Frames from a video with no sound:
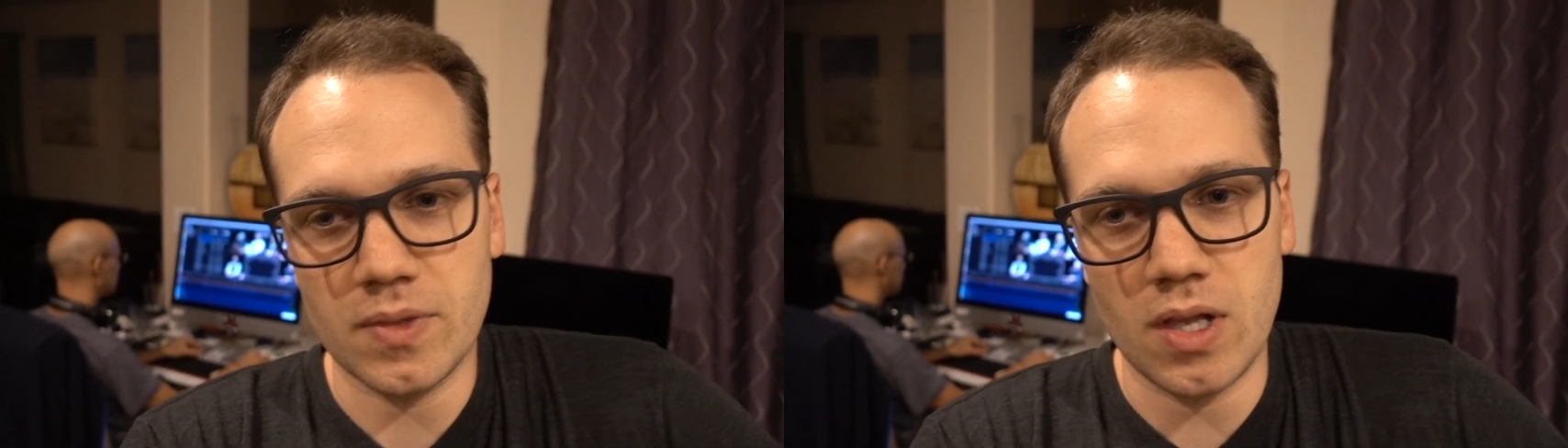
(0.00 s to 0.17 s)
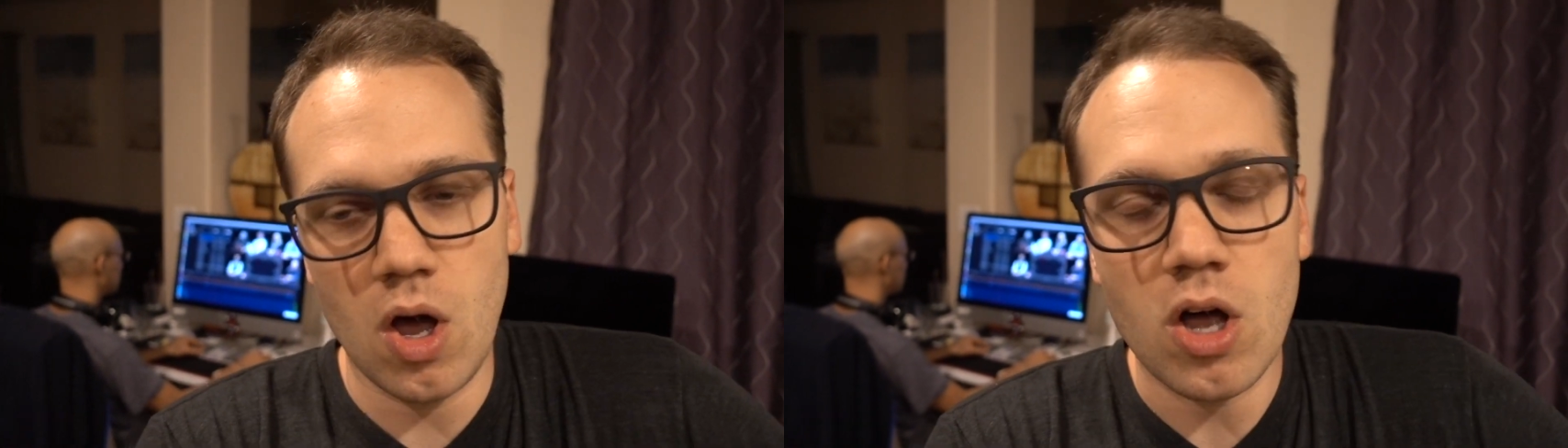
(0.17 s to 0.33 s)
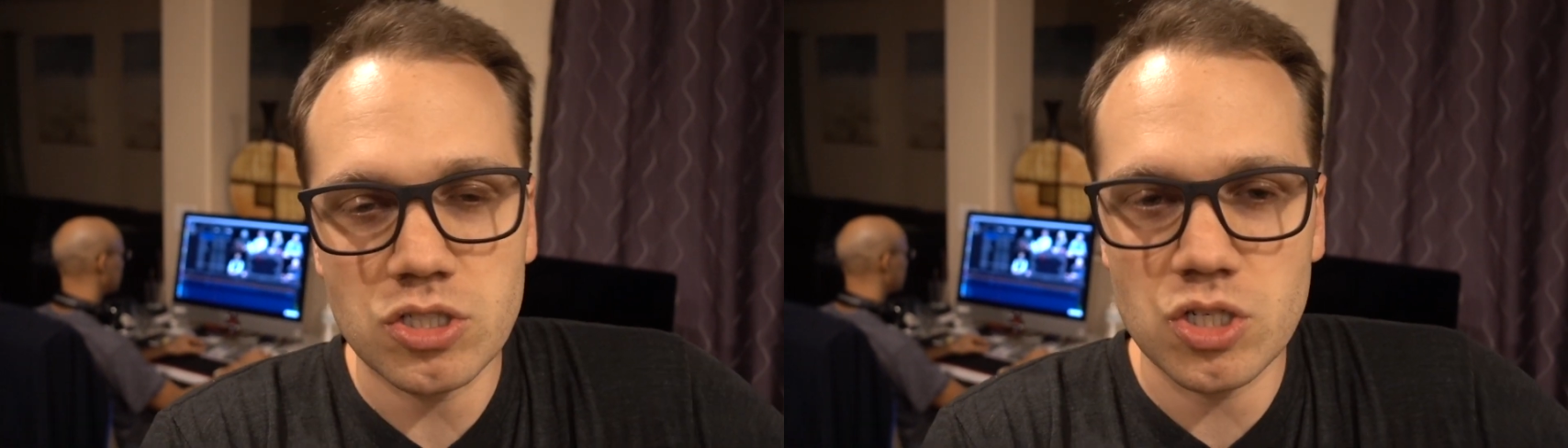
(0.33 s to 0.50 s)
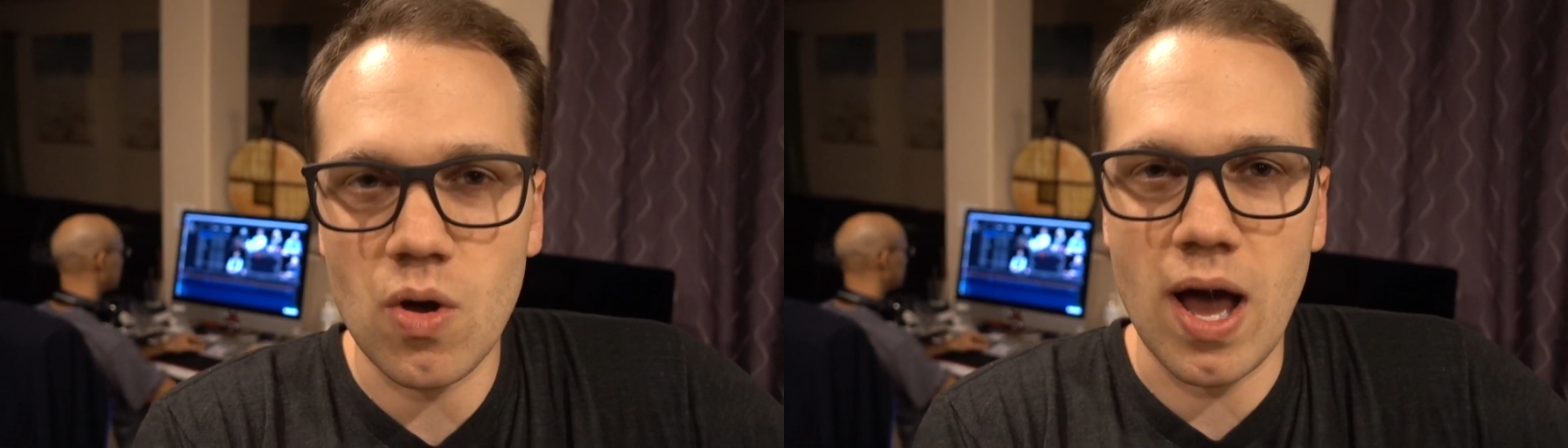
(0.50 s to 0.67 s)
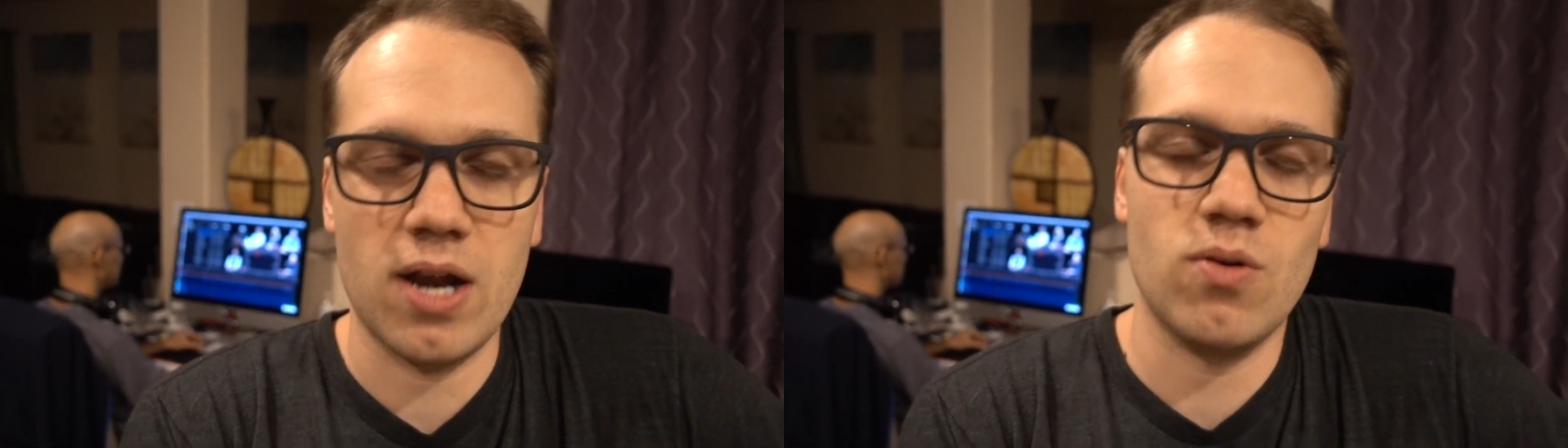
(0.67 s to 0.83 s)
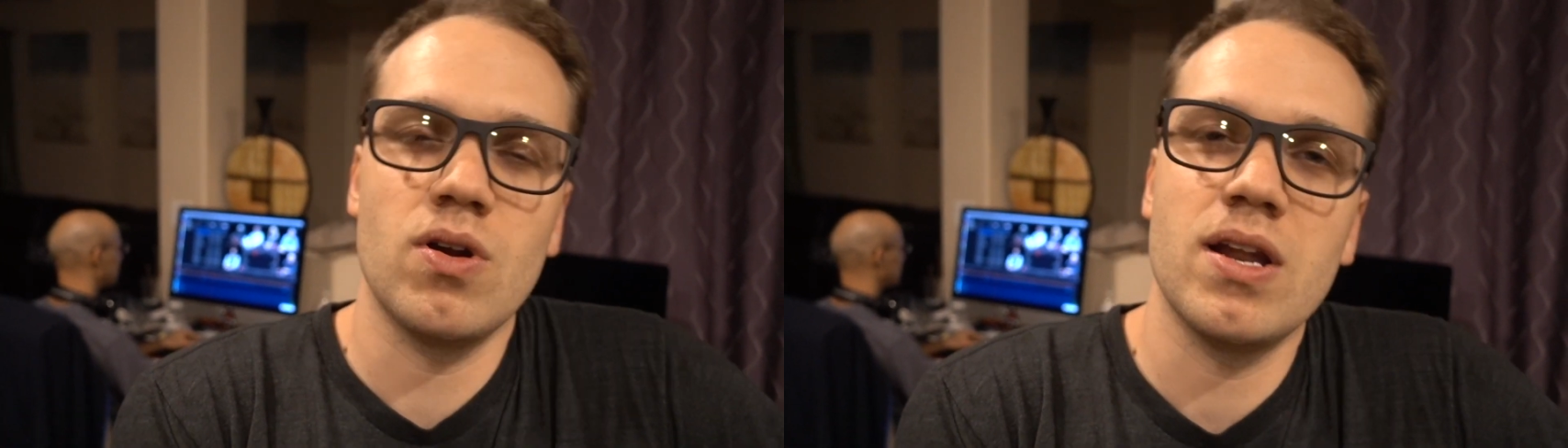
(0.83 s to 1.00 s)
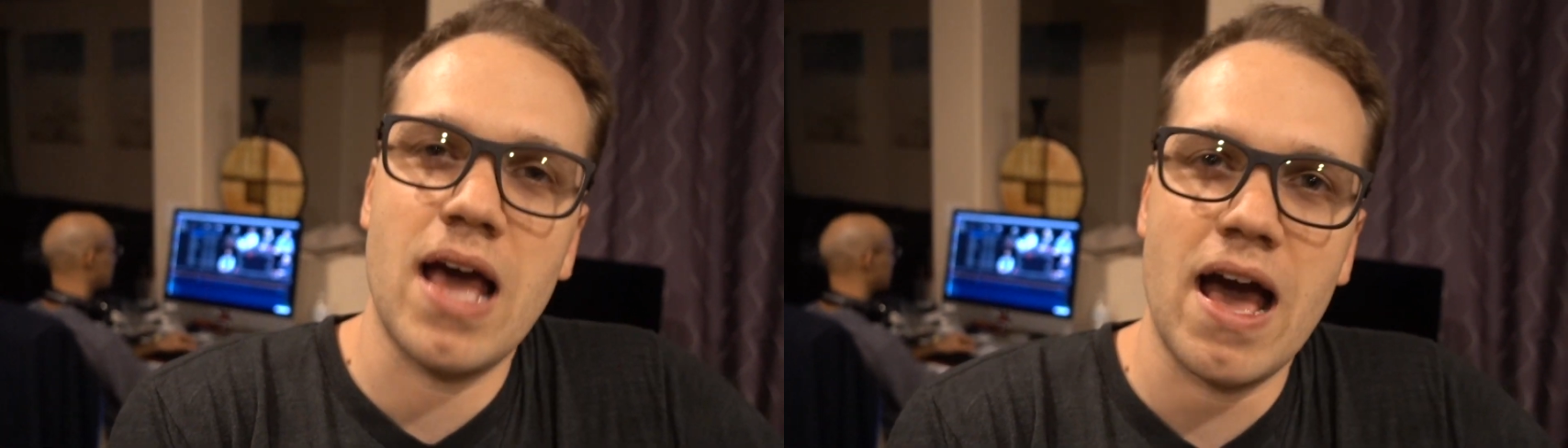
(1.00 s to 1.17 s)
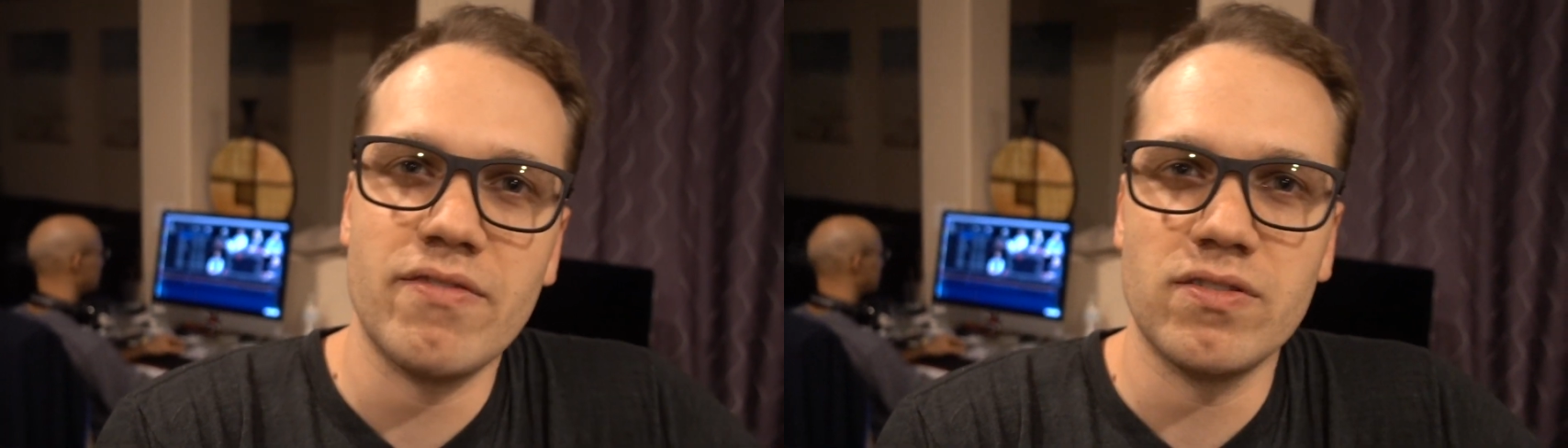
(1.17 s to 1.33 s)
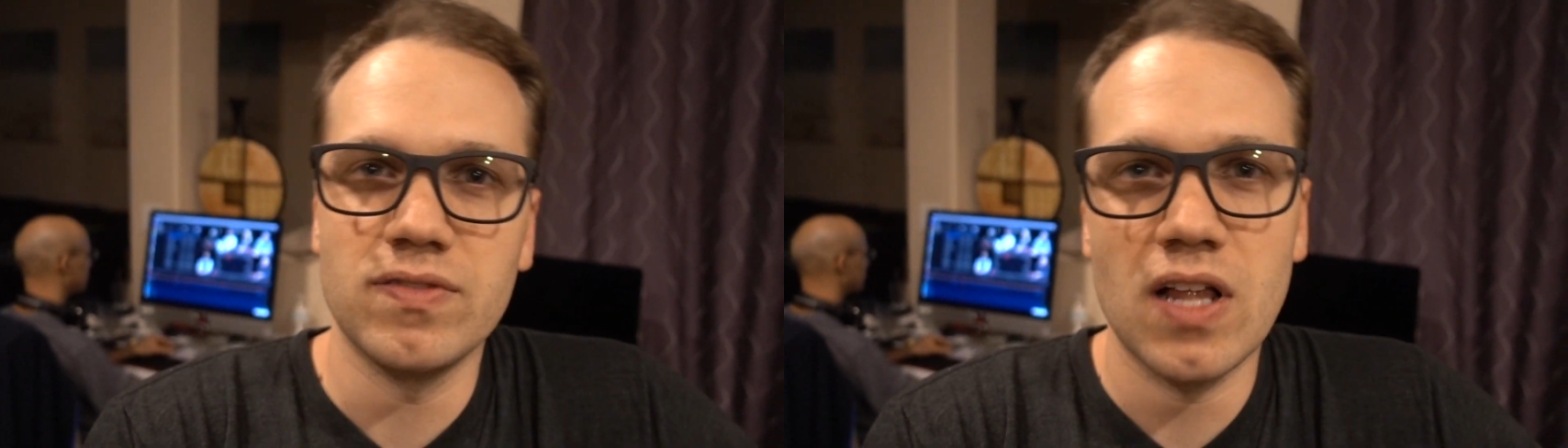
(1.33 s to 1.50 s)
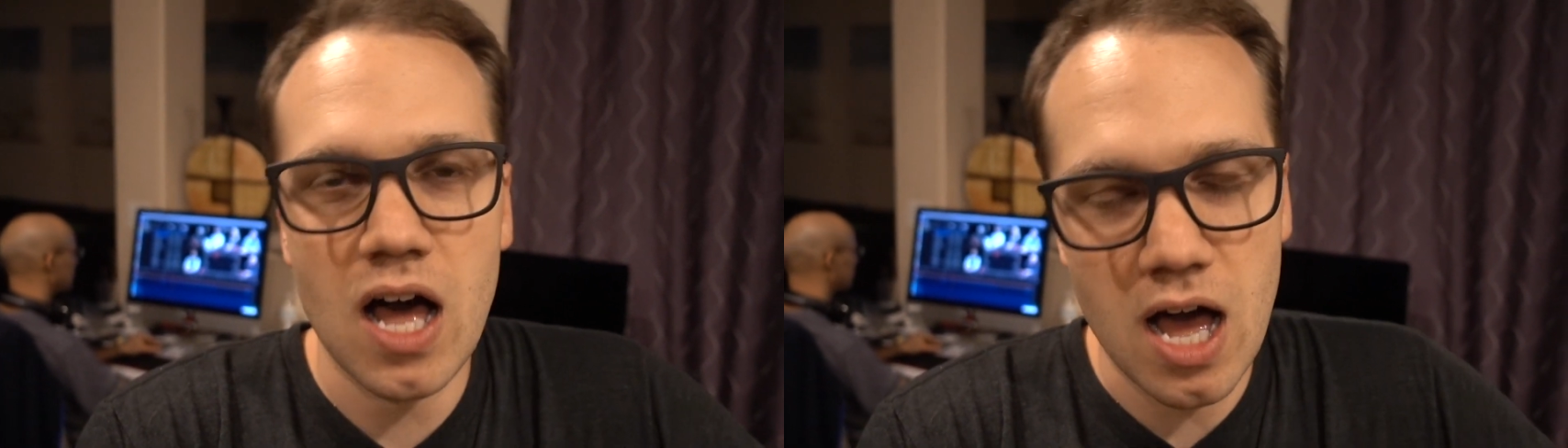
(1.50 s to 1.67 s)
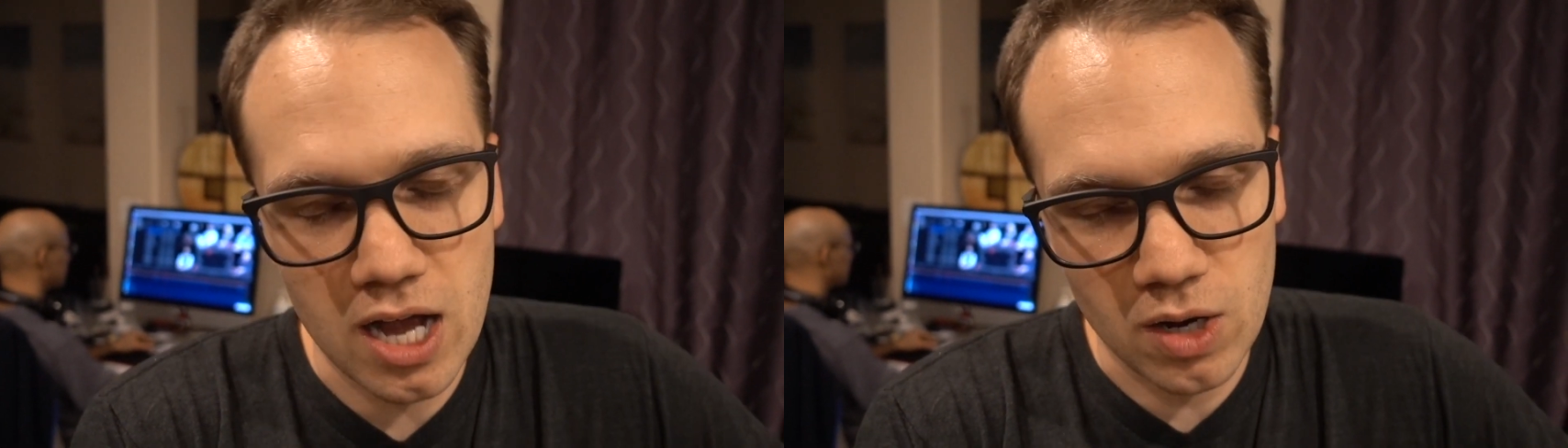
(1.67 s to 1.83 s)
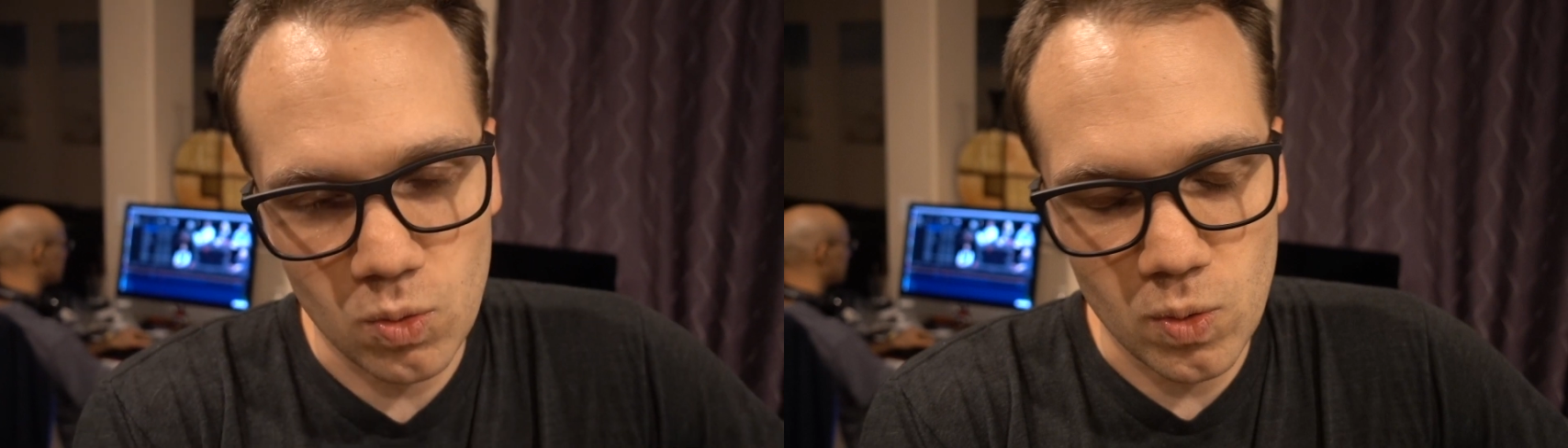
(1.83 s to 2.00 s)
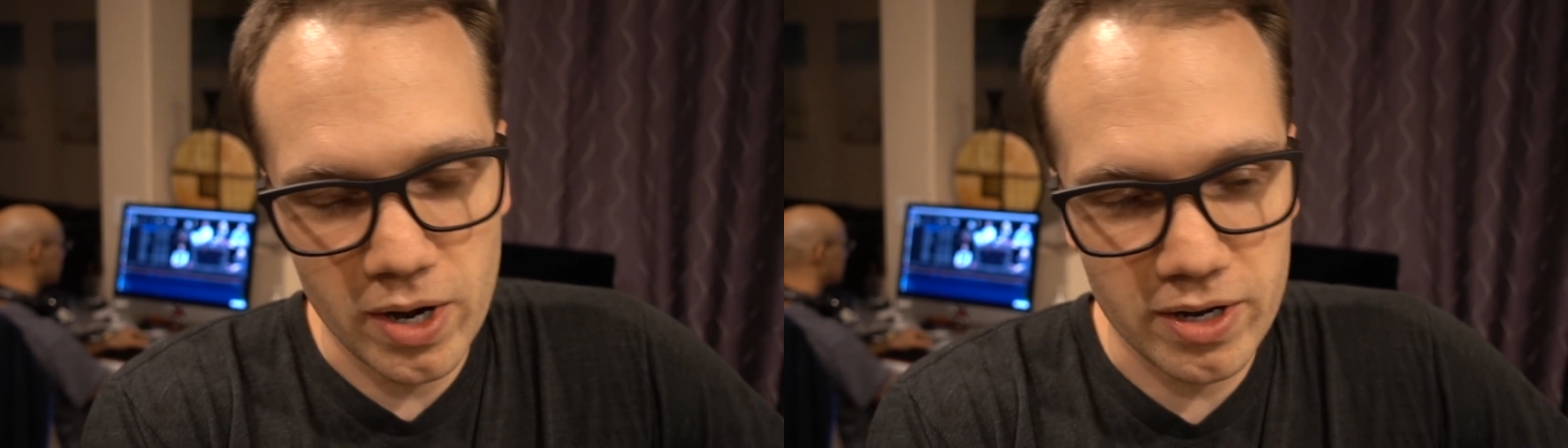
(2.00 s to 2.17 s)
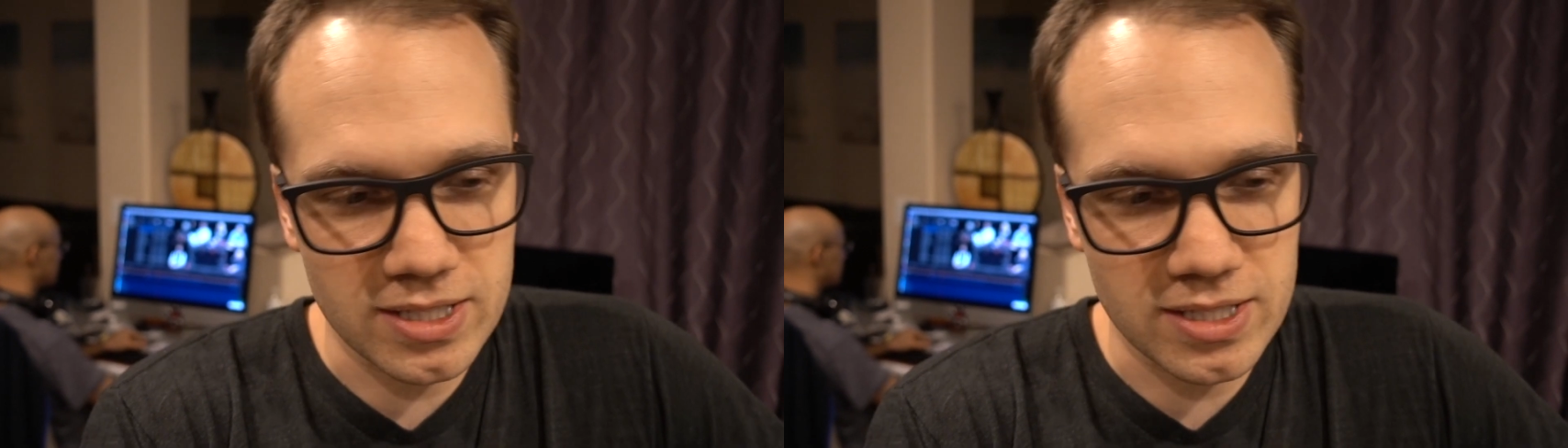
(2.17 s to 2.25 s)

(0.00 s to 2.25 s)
Also, I don't want to have a vlog where